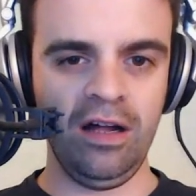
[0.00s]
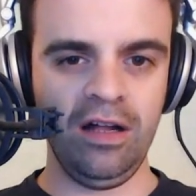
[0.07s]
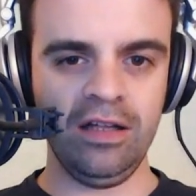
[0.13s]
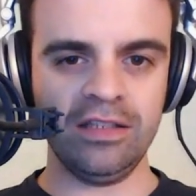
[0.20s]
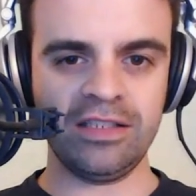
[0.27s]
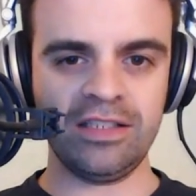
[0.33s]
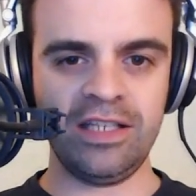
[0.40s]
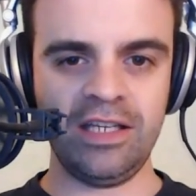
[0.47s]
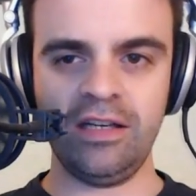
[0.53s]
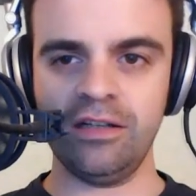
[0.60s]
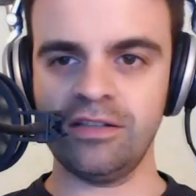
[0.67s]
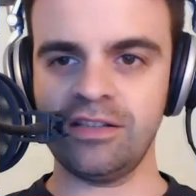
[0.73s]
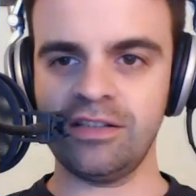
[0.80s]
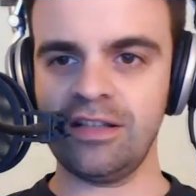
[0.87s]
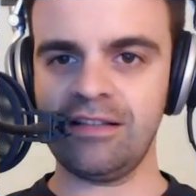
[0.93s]
See here,
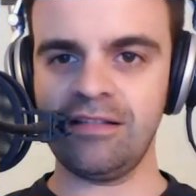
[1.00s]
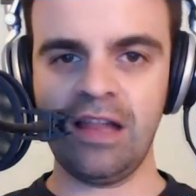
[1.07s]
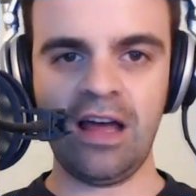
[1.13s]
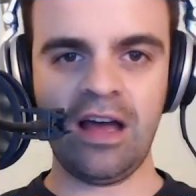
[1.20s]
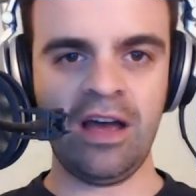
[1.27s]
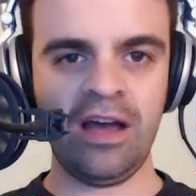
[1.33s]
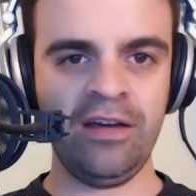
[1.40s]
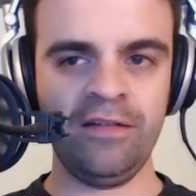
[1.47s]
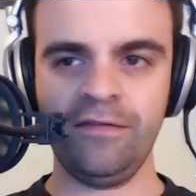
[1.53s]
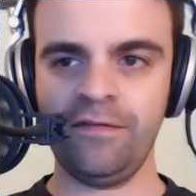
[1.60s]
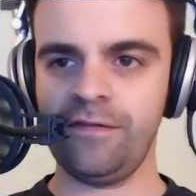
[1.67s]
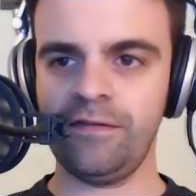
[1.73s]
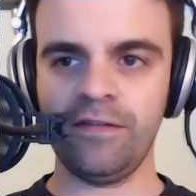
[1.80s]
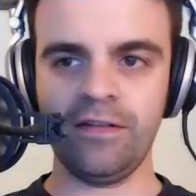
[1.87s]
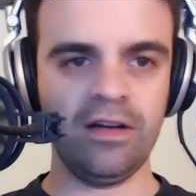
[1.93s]
so that's
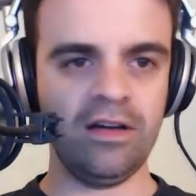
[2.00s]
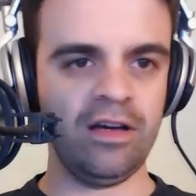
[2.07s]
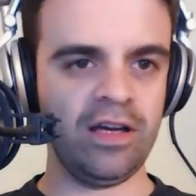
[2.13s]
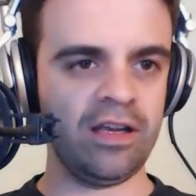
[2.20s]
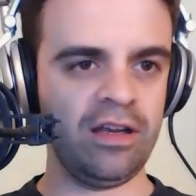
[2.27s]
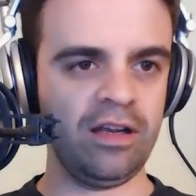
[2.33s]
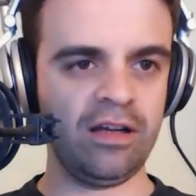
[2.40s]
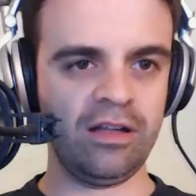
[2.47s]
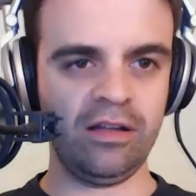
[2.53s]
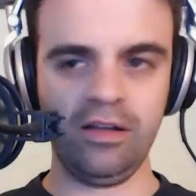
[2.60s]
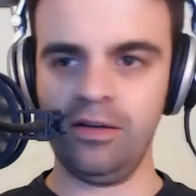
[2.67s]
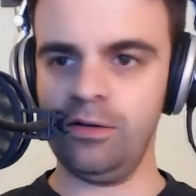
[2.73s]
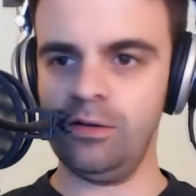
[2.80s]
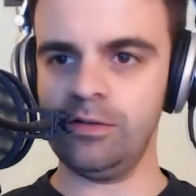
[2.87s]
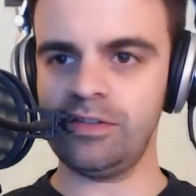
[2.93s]
live. I can
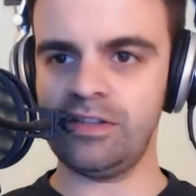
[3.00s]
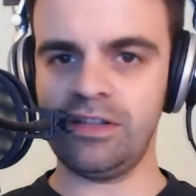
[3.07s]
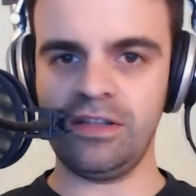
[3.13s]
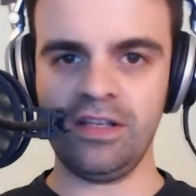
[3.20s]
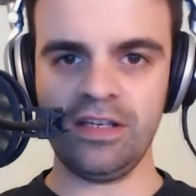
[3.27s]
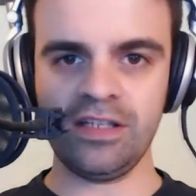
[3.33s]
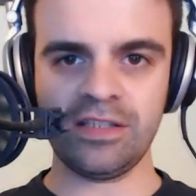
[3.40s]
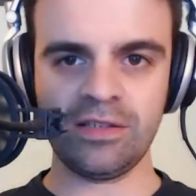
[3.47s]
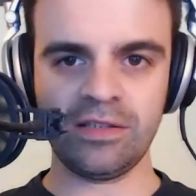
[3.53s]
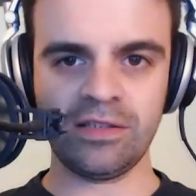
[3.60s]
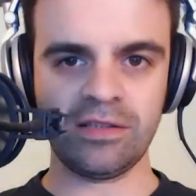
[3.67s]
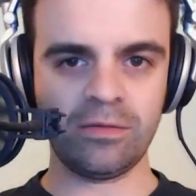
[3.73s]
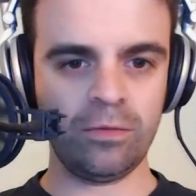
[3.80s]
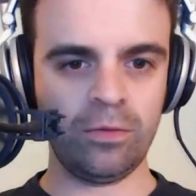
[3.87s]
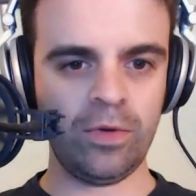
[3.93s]
close
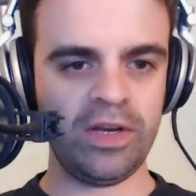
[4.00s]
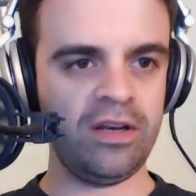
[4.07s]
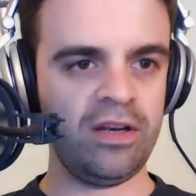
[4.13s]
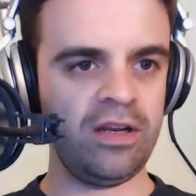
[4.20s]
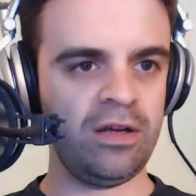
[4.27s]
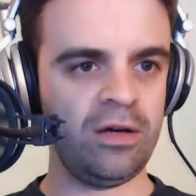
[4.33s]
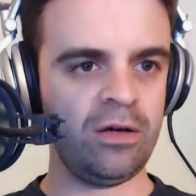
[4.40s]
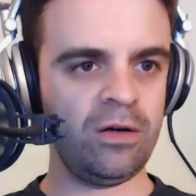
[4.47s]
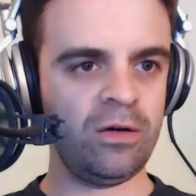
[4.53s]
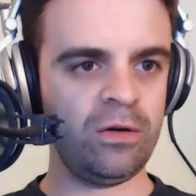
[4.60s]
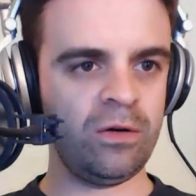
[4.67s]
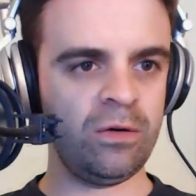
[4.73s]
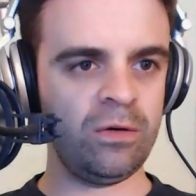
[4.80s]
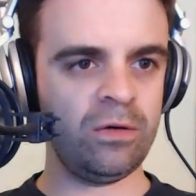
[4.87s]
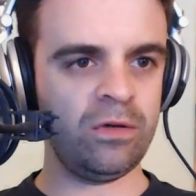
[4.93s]
this
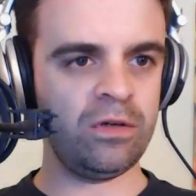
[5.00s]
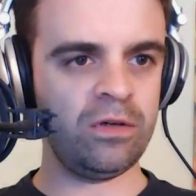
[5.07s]
window.